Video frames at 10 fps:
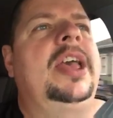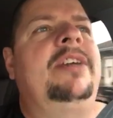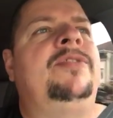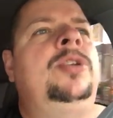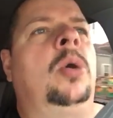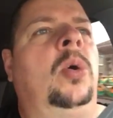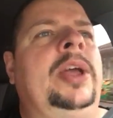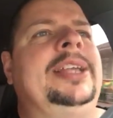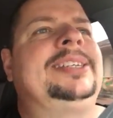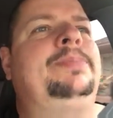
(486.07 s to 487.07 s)
if
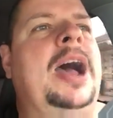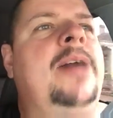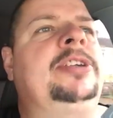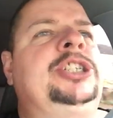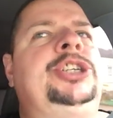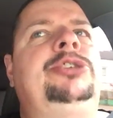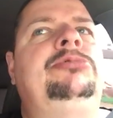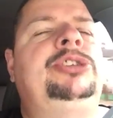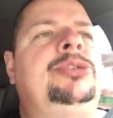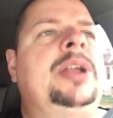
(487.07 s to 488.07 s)
noise bothers
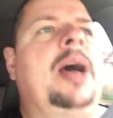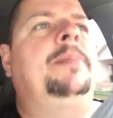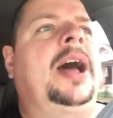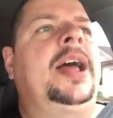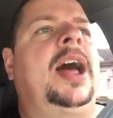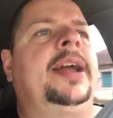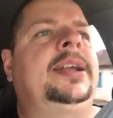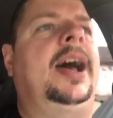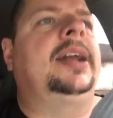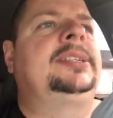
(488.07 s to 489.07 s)
you, do not buy a
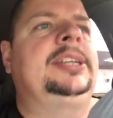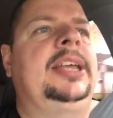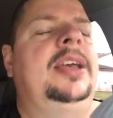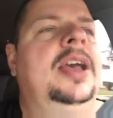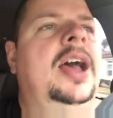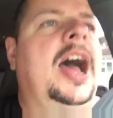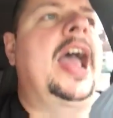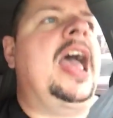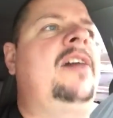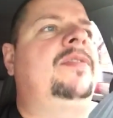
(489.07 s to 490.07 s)
Honda Odyssey. I
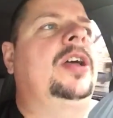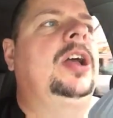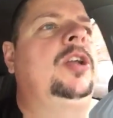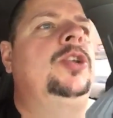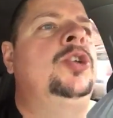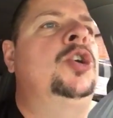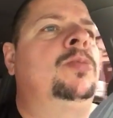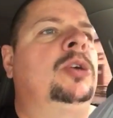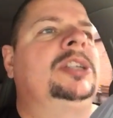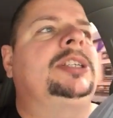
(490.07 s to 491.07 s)
have
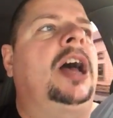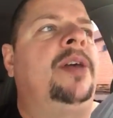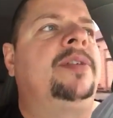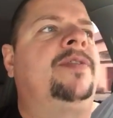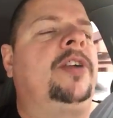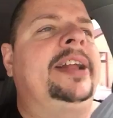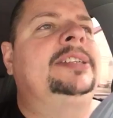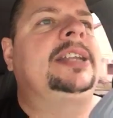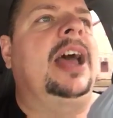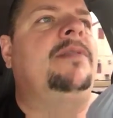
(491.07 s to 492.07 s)
numerous other
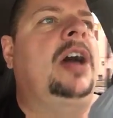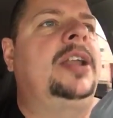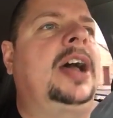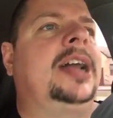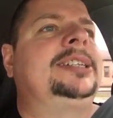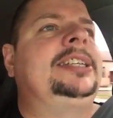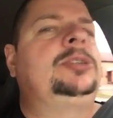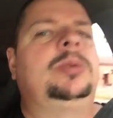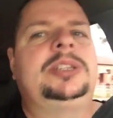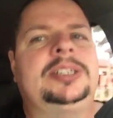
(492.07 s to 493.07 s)
friends that have Honda
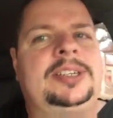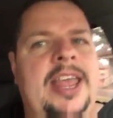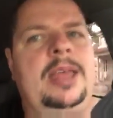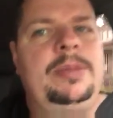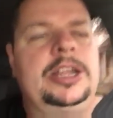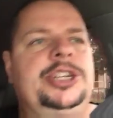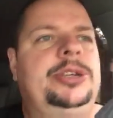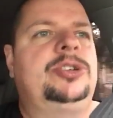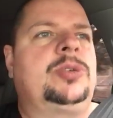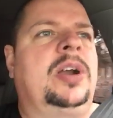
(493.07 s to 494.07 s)
Odysseys with the same
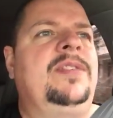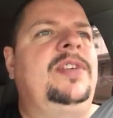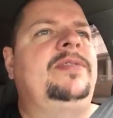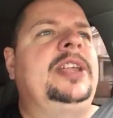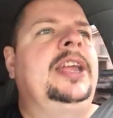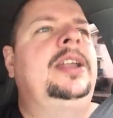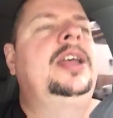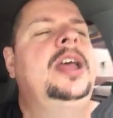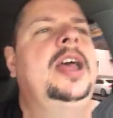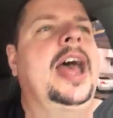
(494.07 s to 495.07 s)
issues. 2015,
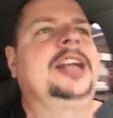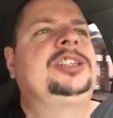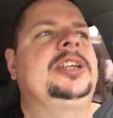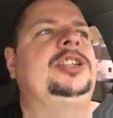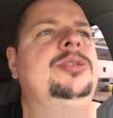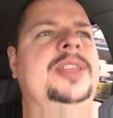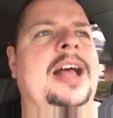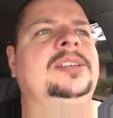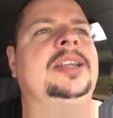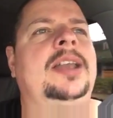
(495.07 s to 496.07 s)
actually
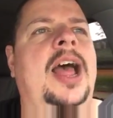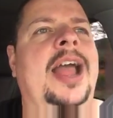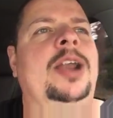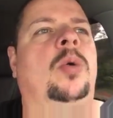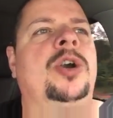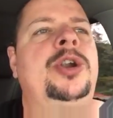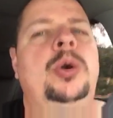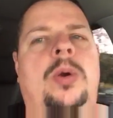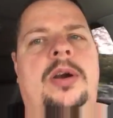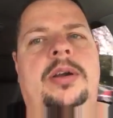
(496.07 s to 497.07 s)
2009 or
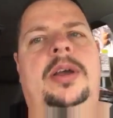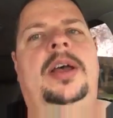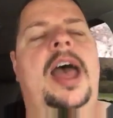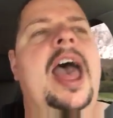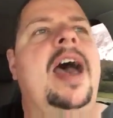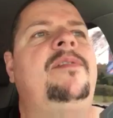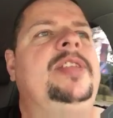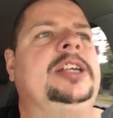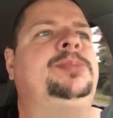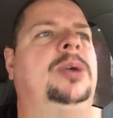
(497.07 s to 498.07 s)
newer, have
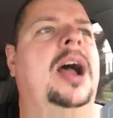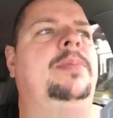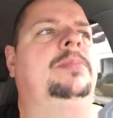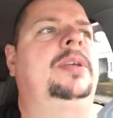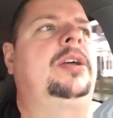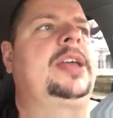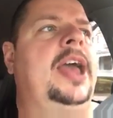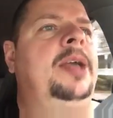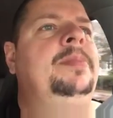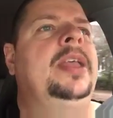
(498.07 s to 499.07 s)
this problem,
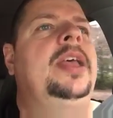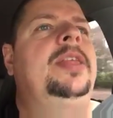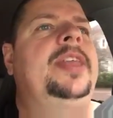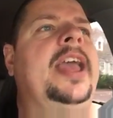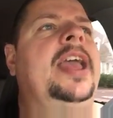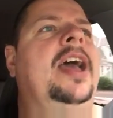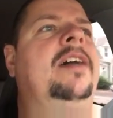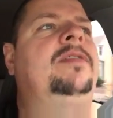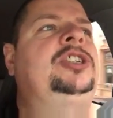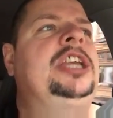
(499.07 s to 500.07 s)
okay? They
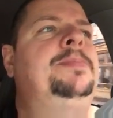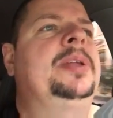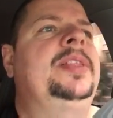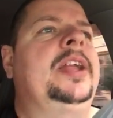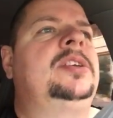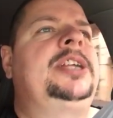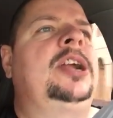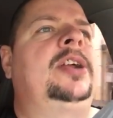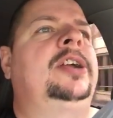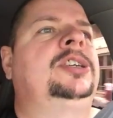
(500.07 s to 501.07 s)
have cheapened the
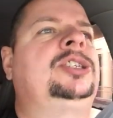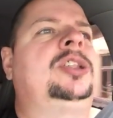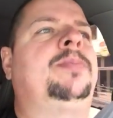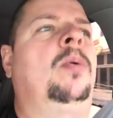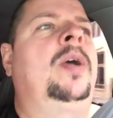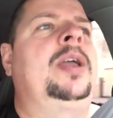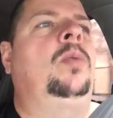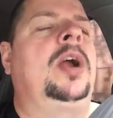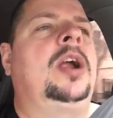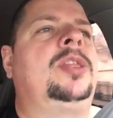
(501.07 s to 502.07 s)
interiors to the point
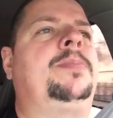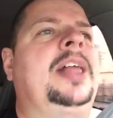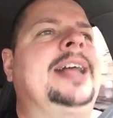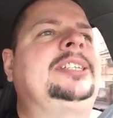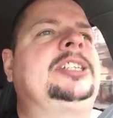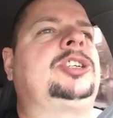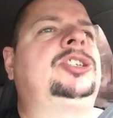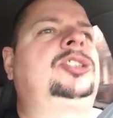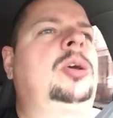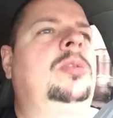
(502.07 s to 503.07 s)
where the plastics are
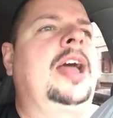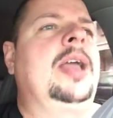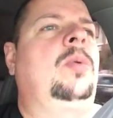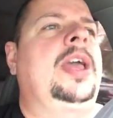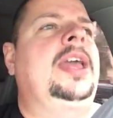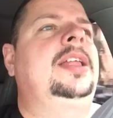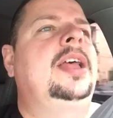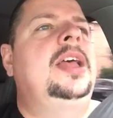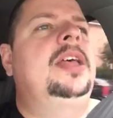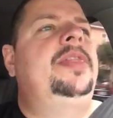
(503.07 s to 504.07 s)
so lightweight
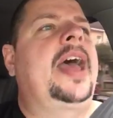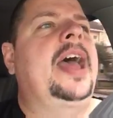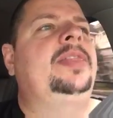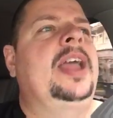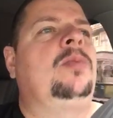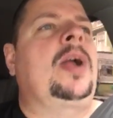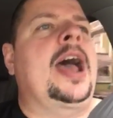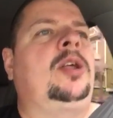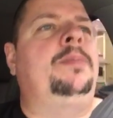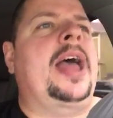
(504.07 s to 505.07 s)
that they
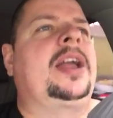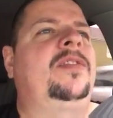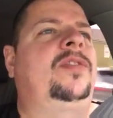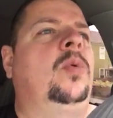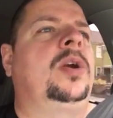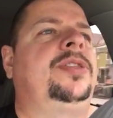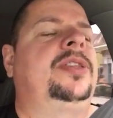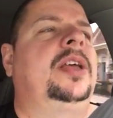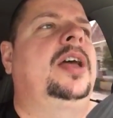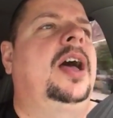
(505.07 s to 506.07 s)
rattle back and forth.
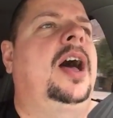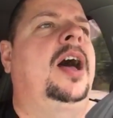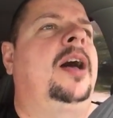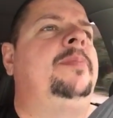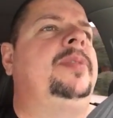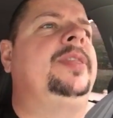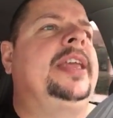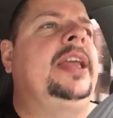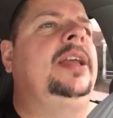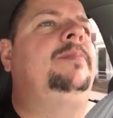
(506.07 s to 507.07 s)

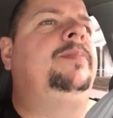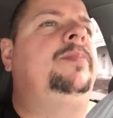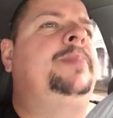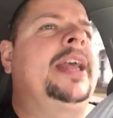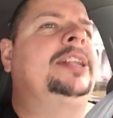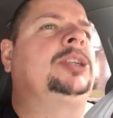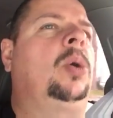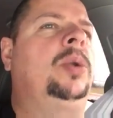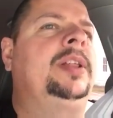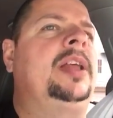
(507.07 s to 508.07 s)
The pins
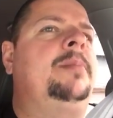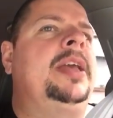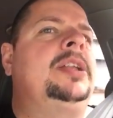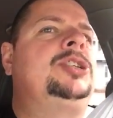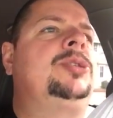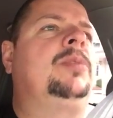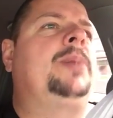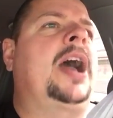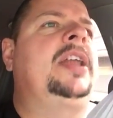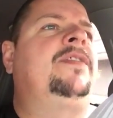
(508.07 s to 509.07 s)
holding them into the
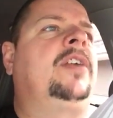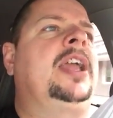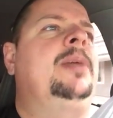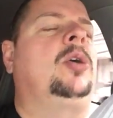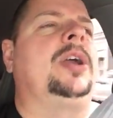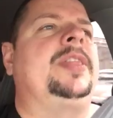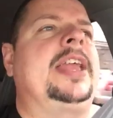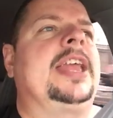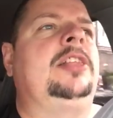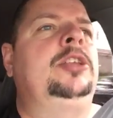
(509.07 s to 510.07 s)
body frame, or they
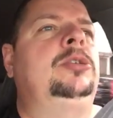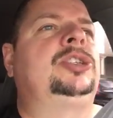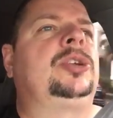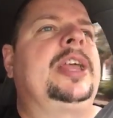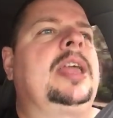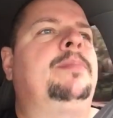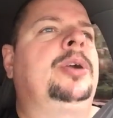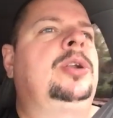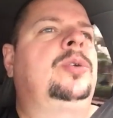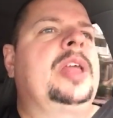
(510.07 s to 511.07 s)
get loose, or they get
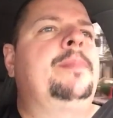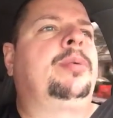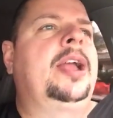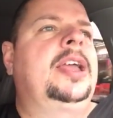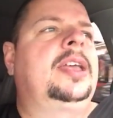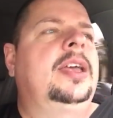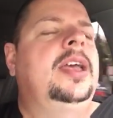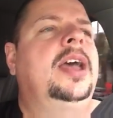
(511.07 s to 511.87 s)
brittle, or they break,